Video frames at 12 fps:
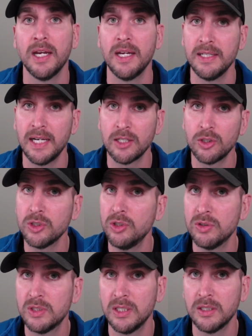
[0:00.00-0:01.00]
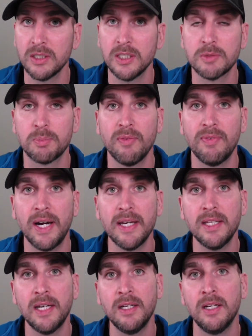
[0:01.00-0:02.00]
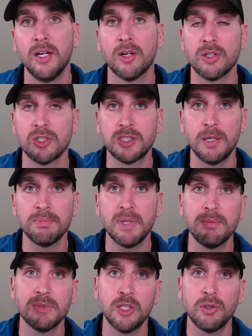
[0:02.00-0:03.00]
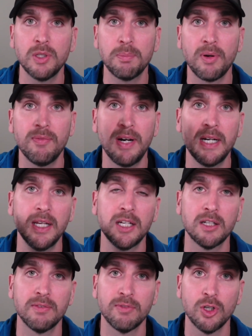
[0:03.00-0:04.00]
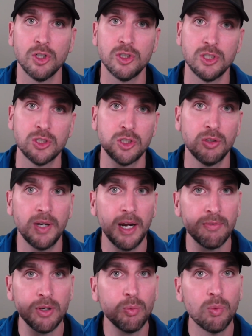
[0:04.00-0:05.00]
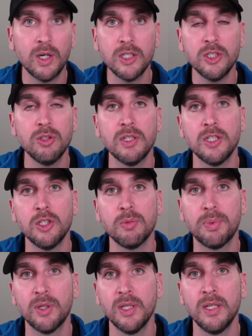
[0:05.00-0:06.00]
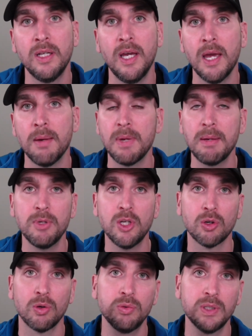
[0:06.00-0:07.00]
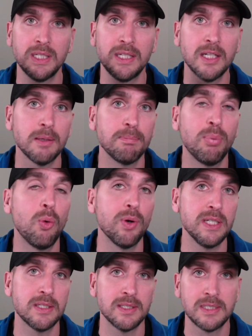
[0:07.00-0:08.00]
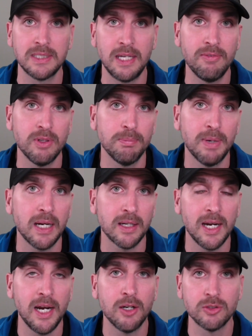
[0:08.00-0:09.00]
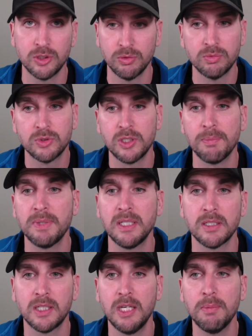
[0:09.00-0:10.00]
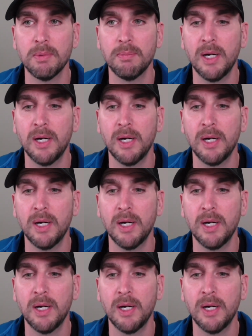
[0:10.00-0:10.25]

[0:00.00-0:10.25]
and not all utilities provide that, or sometimes they only provide a conversion. So every one unit you put in, maybe you're only getting 0.7 back out. So something to keep in